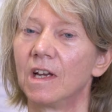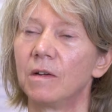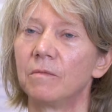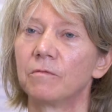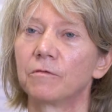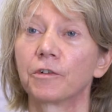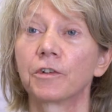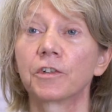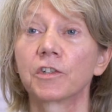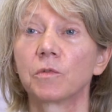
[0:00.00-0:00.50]

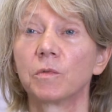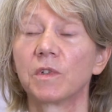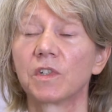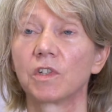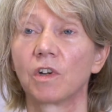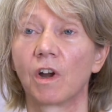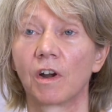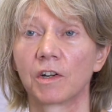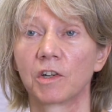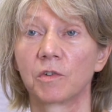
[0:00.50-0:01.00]
First we
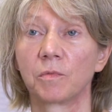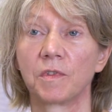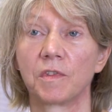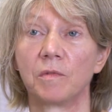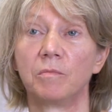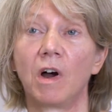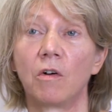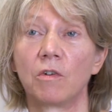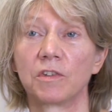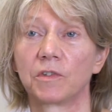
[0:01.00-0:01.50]
started with
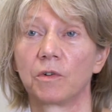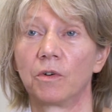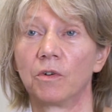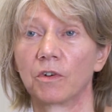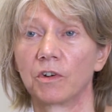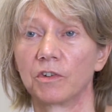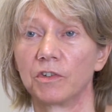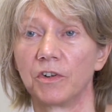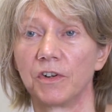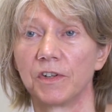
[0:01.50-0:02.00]
the mouse
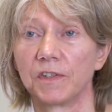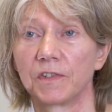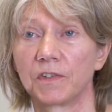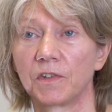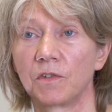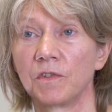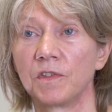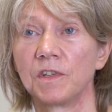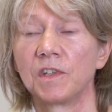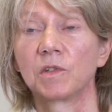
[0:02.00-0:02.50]
organoids,
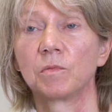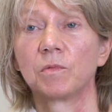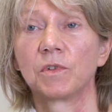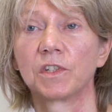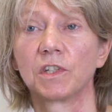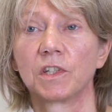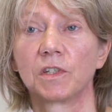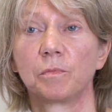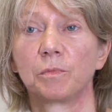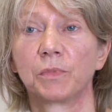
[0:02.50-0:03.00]
so this
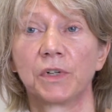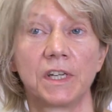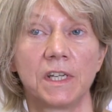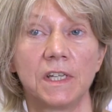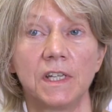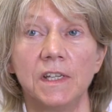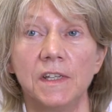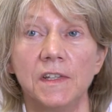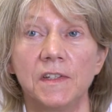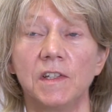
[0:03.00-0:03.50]
was
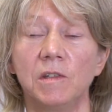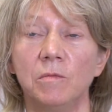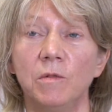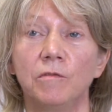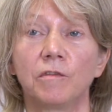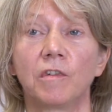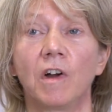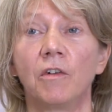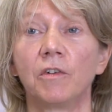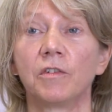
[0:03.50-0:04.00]
pretty easy. We
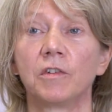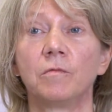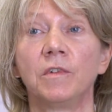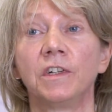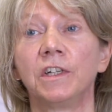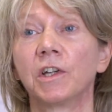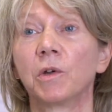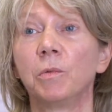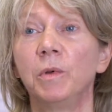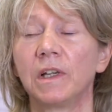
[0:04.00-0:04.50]
found
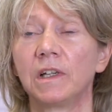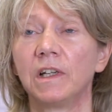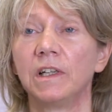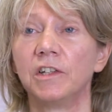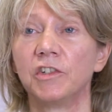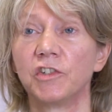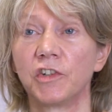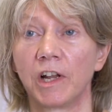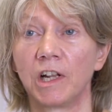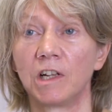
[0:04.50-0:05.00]
very
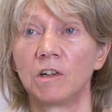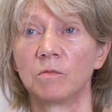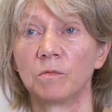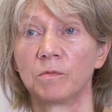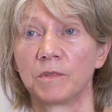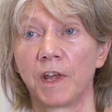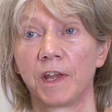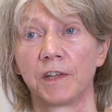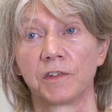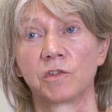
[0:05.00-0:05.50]
quickly a gel
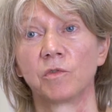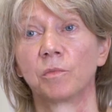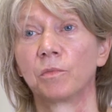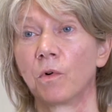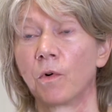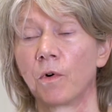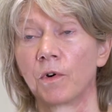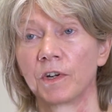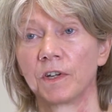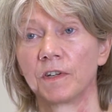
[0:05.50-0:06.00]
that
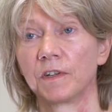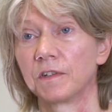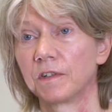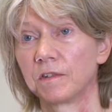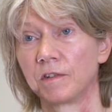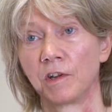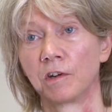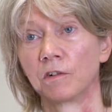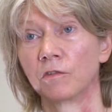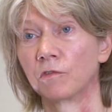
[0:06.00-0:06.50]
supported
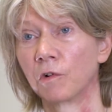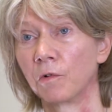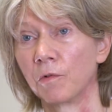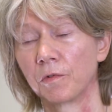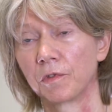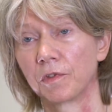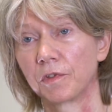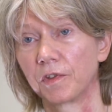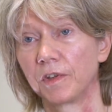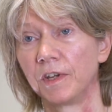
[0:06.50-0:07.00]
their
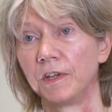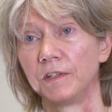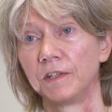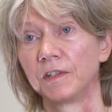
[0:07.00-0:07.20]
growth and